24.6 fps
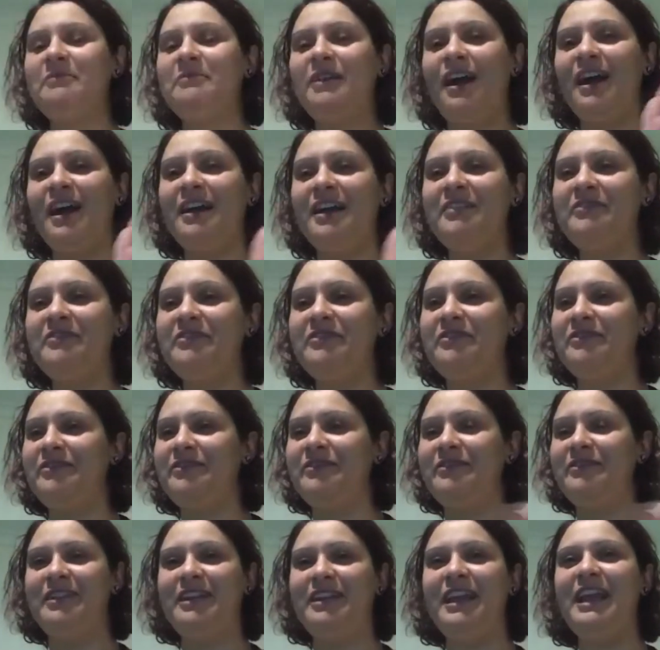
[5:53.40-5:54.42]
kind of
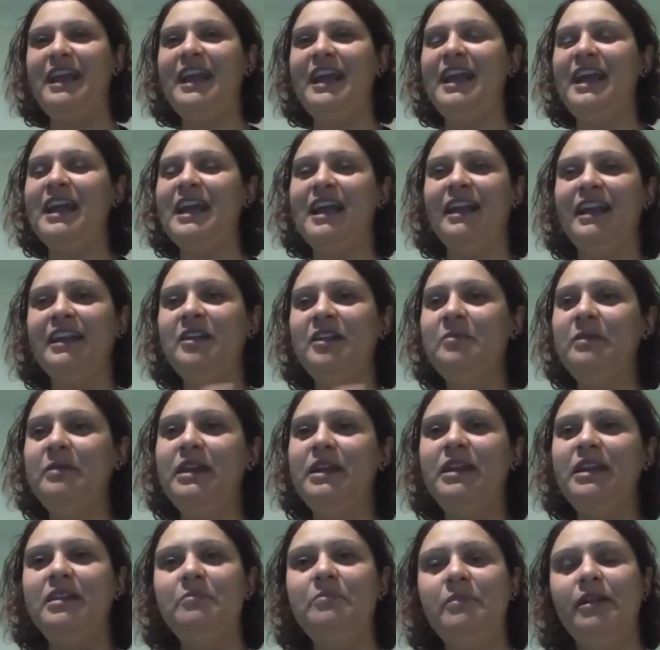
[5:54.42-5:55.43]
a little bit
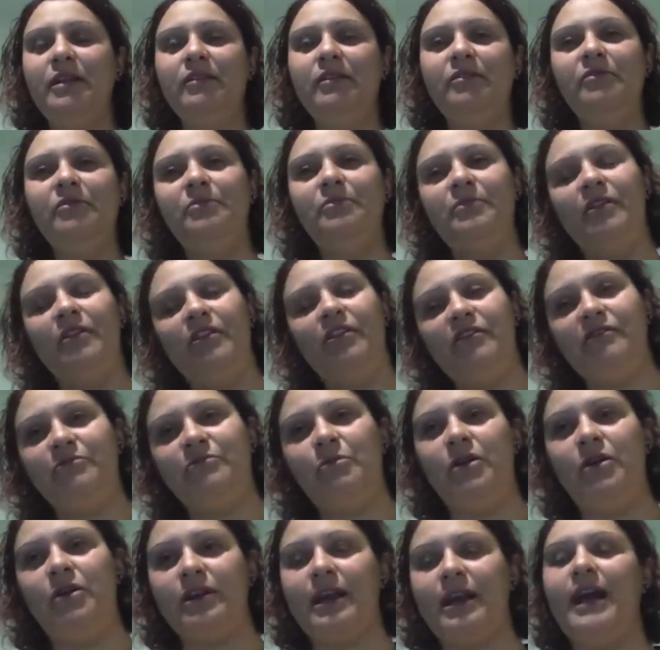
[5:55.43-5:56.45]
in the middle of
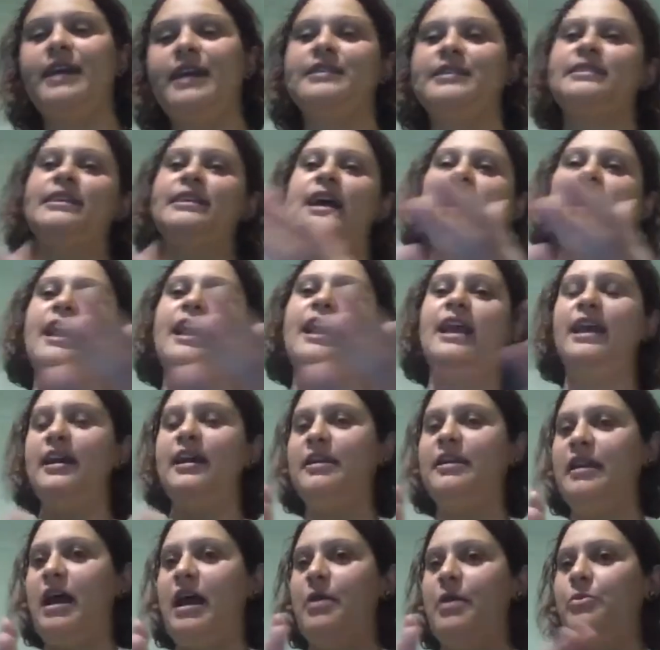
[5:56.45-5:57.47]
what Kat's saying
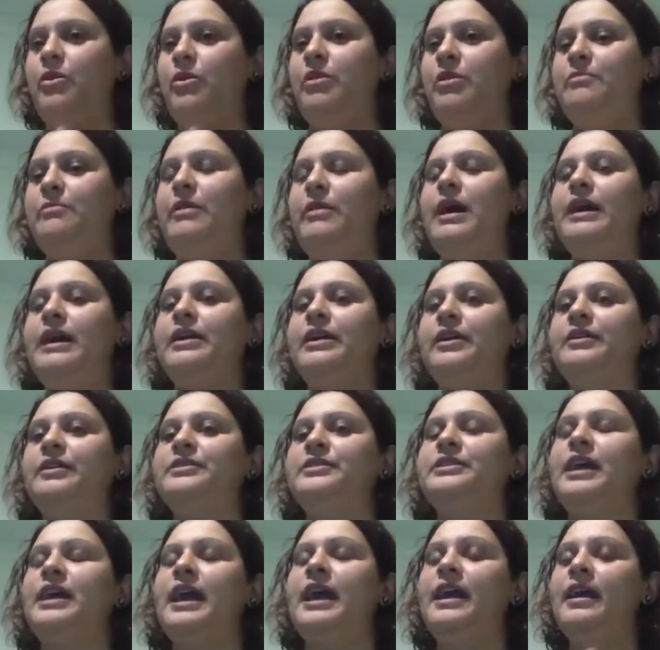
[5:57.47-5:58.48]
and what Margo
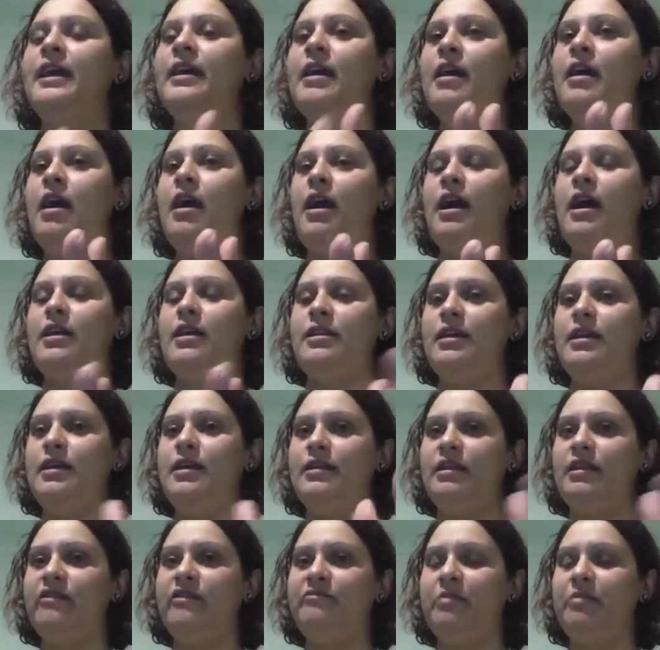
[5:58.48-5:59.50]
is saying. I think
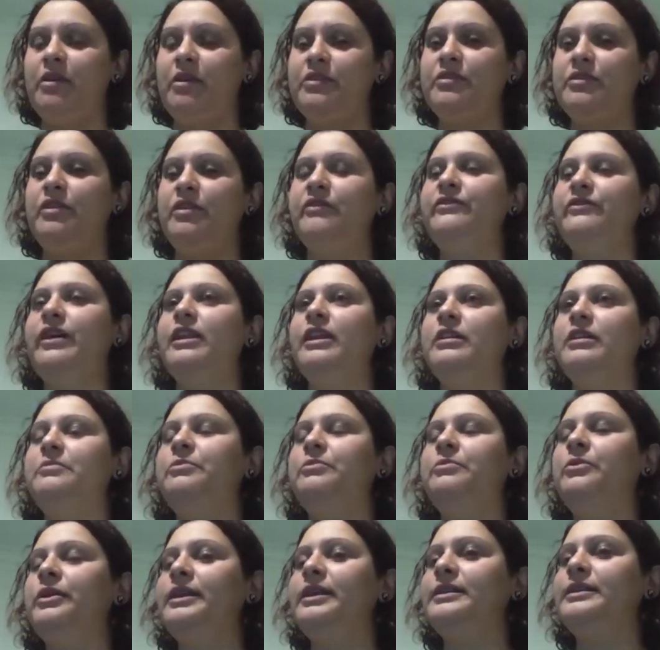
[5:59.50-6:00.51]
they've both got valid
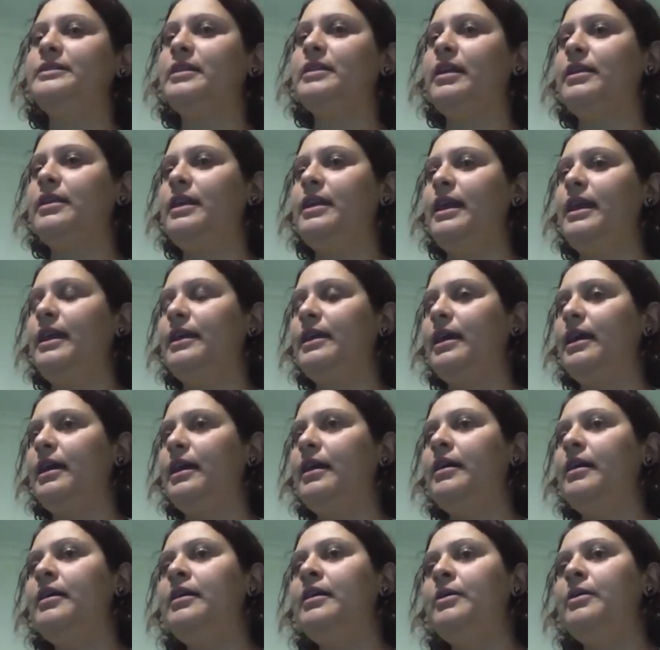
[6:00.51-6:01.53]
points. I think
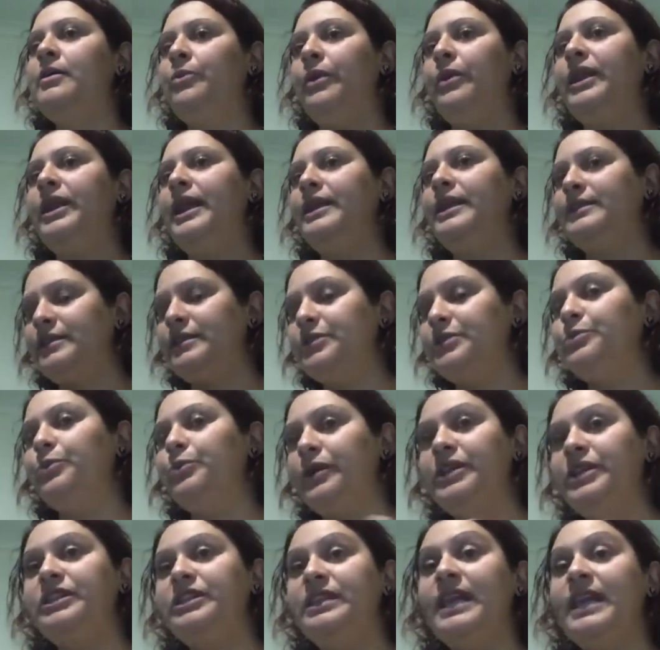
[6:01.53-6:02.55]
we
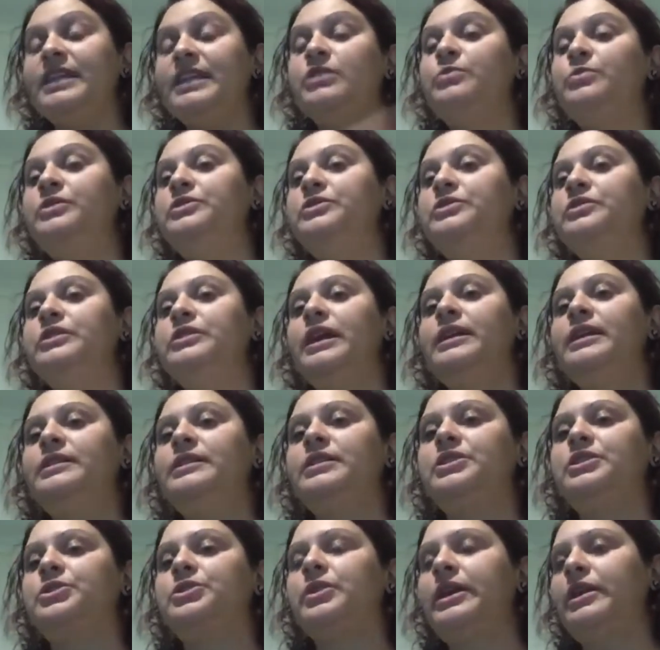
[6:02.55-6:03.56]
do need to
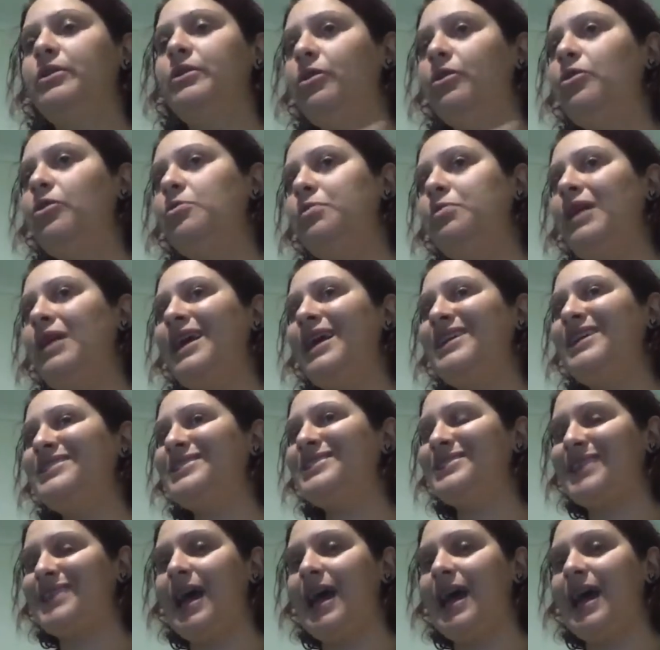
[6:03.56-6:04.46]
treat all players as